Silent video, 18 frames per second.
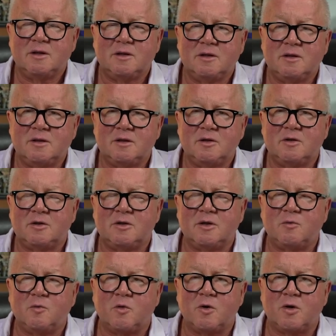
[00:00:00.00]
You
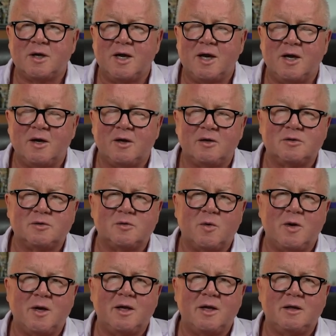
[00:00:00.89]
can work out and lose
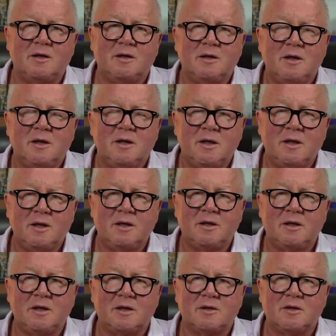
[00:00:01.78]
weight and
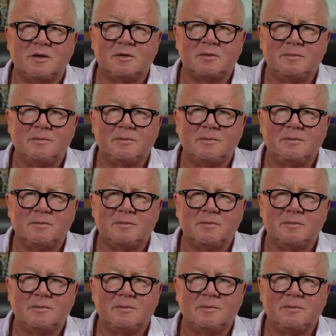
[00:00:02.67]
get there.